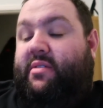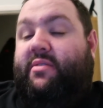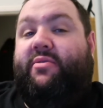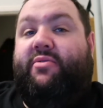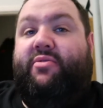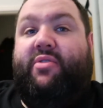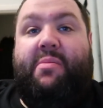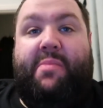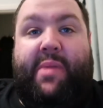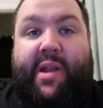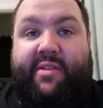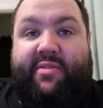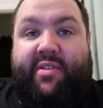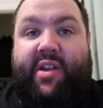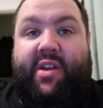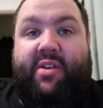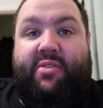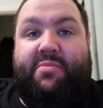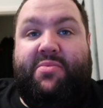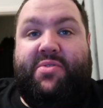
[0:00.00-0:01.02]
from
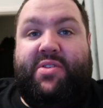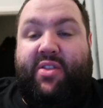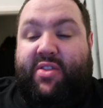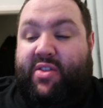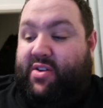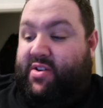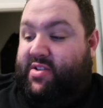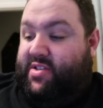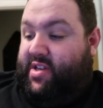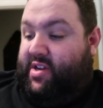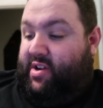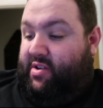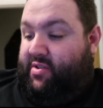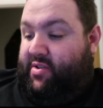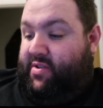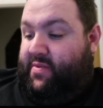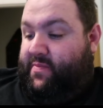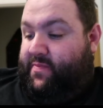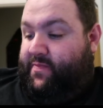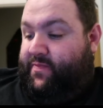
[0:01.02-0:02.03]
leveling up to
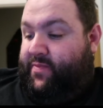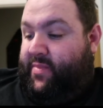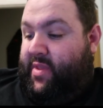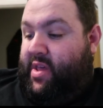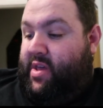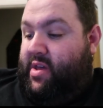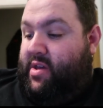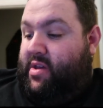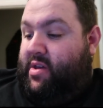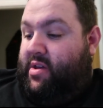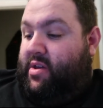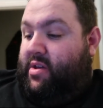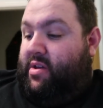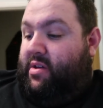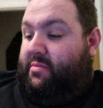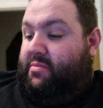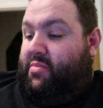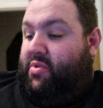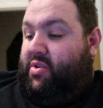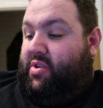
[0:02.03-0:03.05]
39.
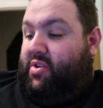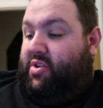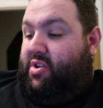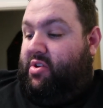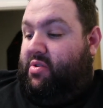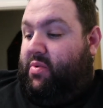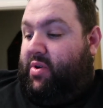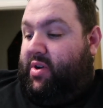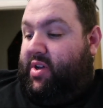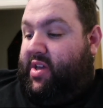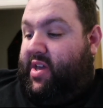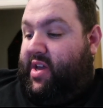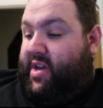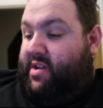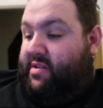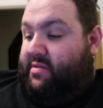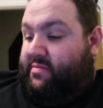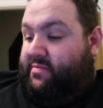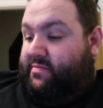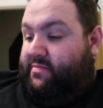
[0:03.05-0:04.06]
I'm going to do what I
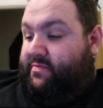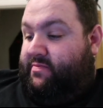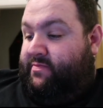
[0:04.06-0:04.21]
can